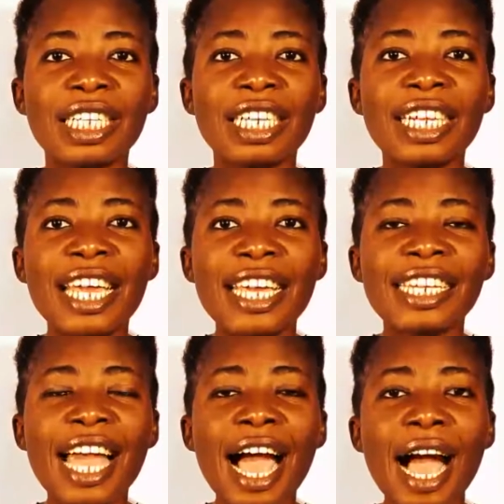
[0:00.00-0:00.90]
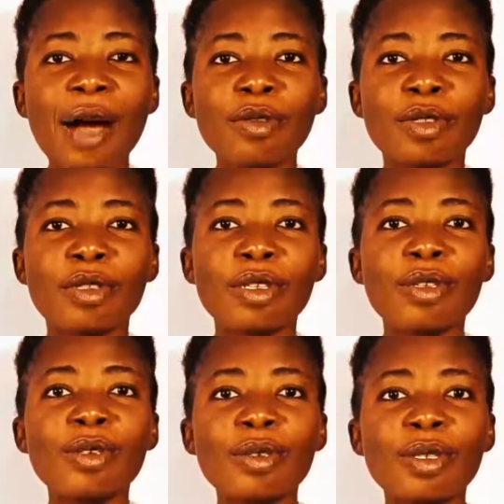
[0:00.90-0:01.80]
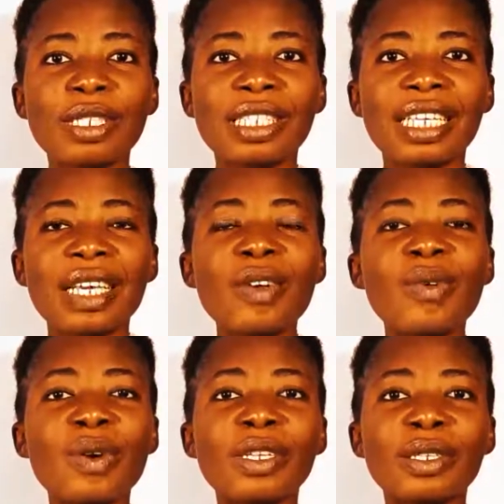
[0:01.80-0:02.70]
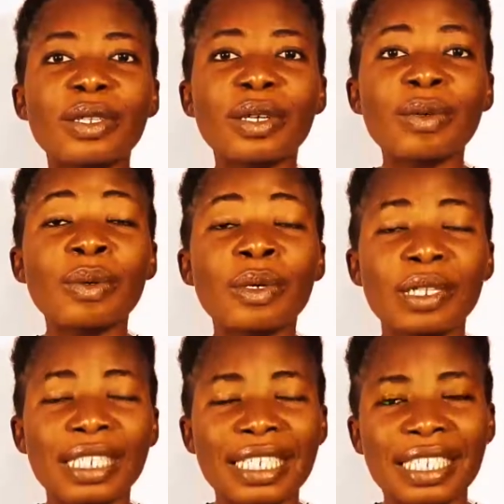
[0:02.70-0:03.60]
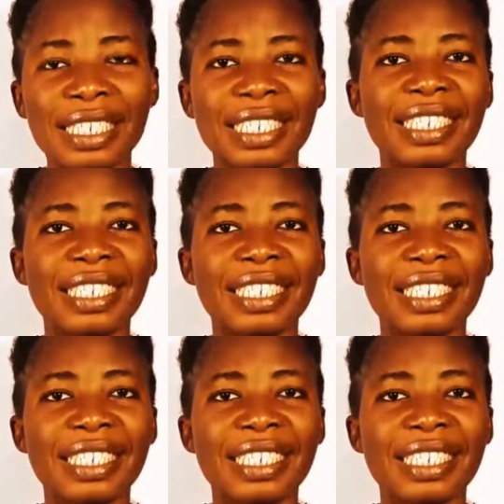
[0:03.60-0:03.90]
learn how to use question words.